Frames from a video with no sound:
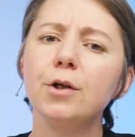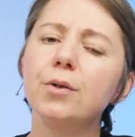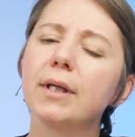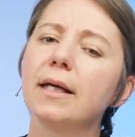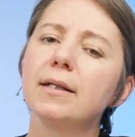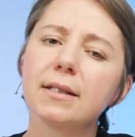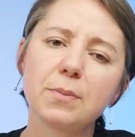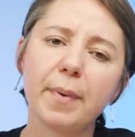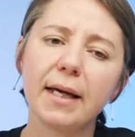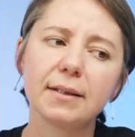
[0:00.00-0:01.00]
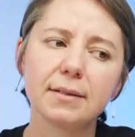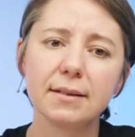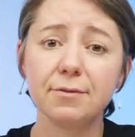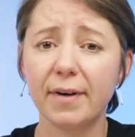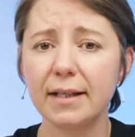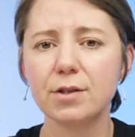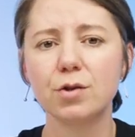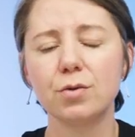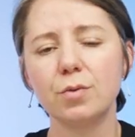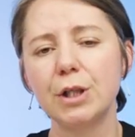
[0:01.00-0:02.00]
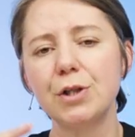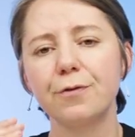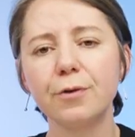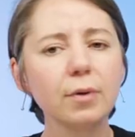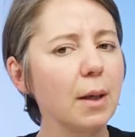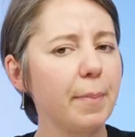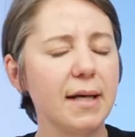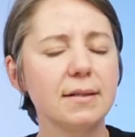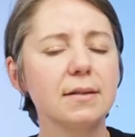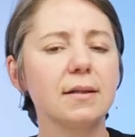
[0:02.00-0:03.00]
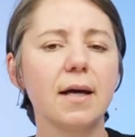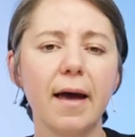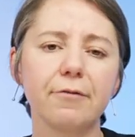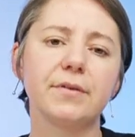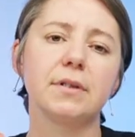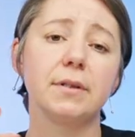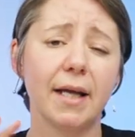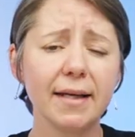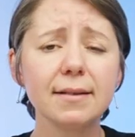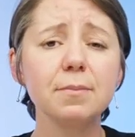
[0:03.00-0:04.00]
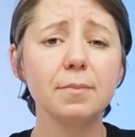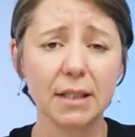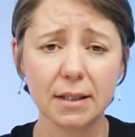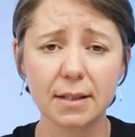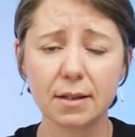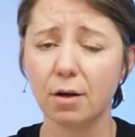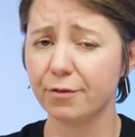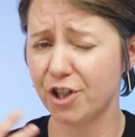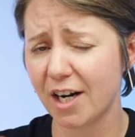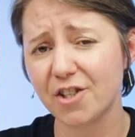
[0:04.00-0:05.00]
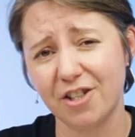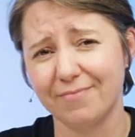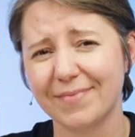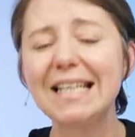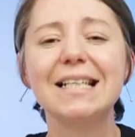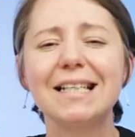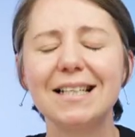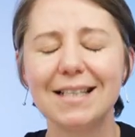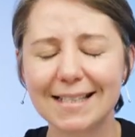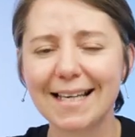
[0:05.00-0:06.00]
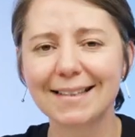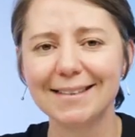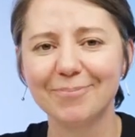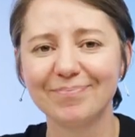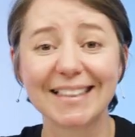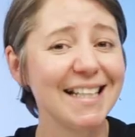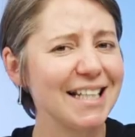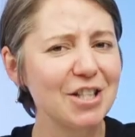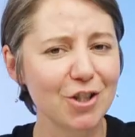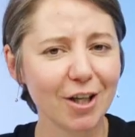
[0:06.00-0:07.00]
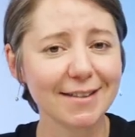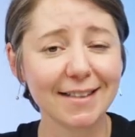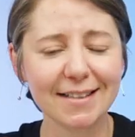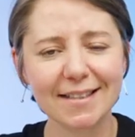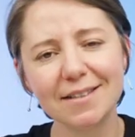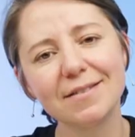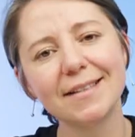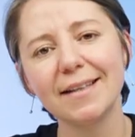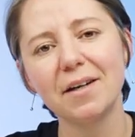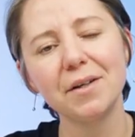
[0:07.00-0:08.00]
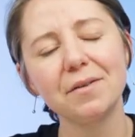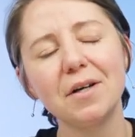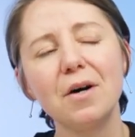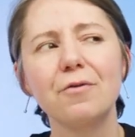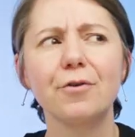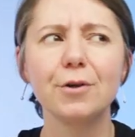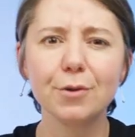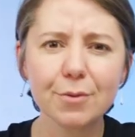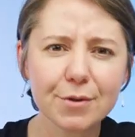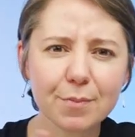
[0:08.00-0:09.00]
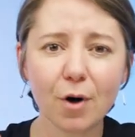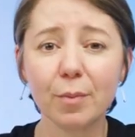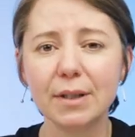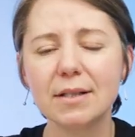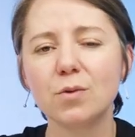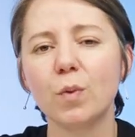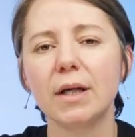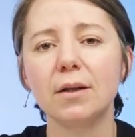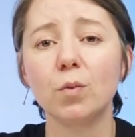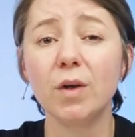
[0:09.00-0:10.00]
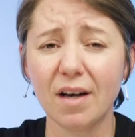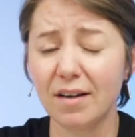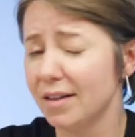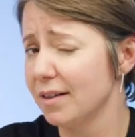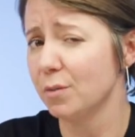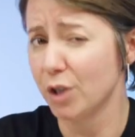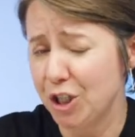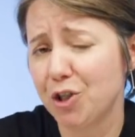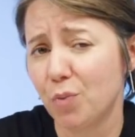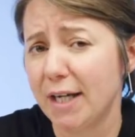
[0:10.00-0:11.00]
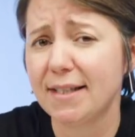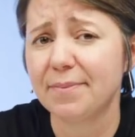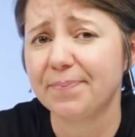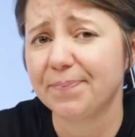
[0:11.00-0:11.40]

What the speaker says: you can expect the device to reach full capacity after 90 minutes of charging. Exactly. It's not the ideal scenario for those moments when we are in a rush, right?